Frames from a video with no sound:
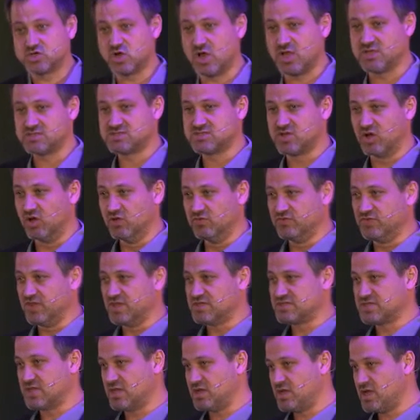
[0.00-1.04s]
try and solve
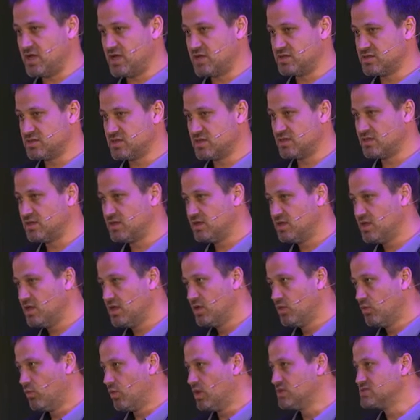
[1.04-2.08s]
this, and, and the
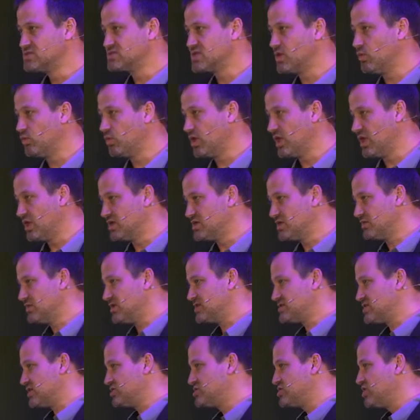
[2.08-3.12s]
ones that we at
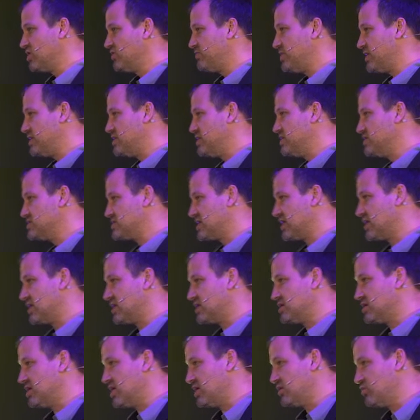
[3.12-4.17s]
WSO2 have been using
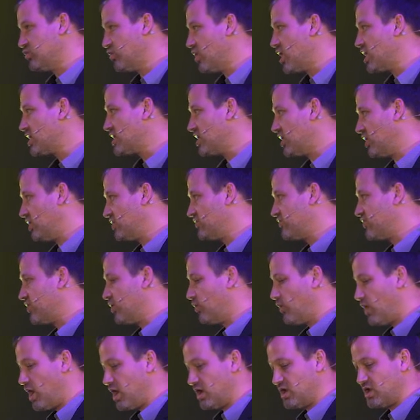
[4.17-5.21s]
and, and working on for a
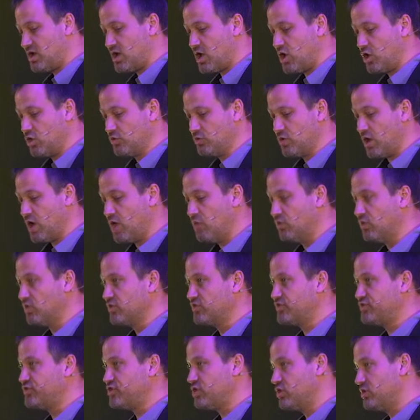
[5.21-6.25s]
while are
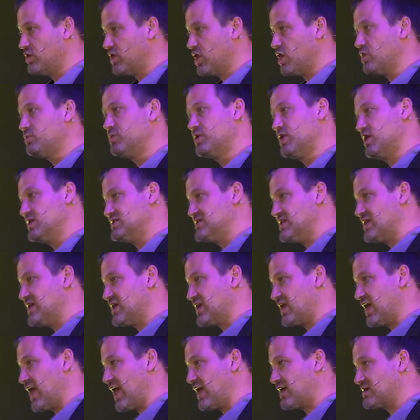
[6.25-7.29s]
OAuth2 and OpenID
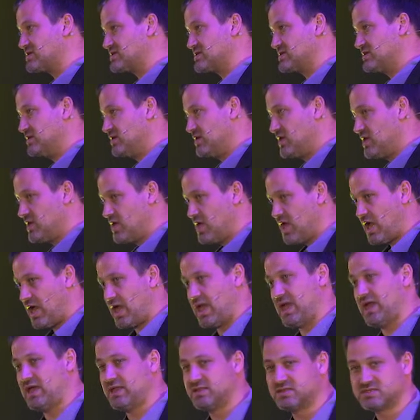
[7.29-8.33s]
Connect.
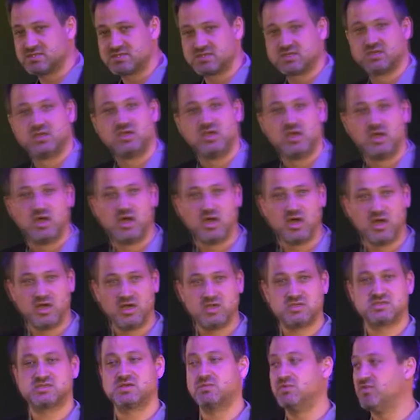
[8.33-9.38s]
And
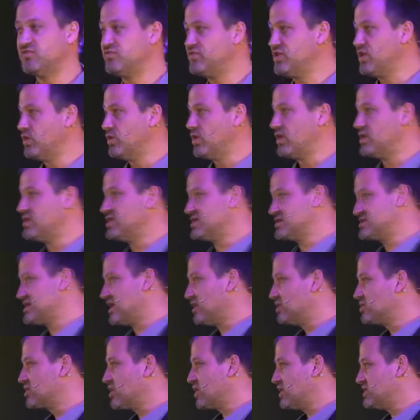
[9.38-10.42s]
uh, some of you are in the
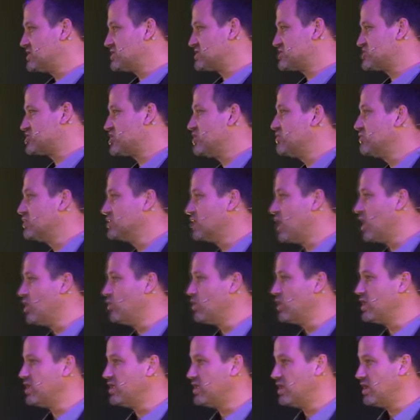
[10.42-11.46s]
telco industry will know
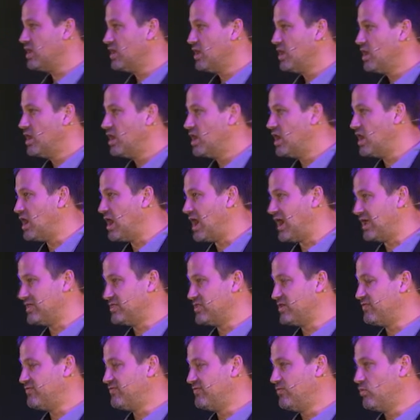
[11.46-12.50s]
we uh, had
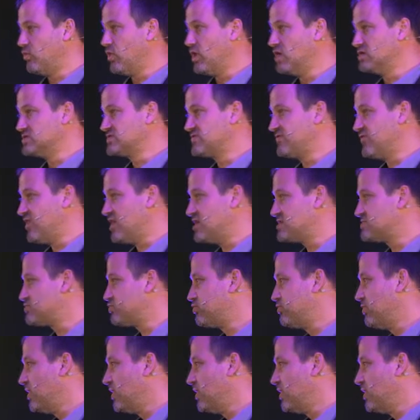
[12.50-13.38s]
the world's first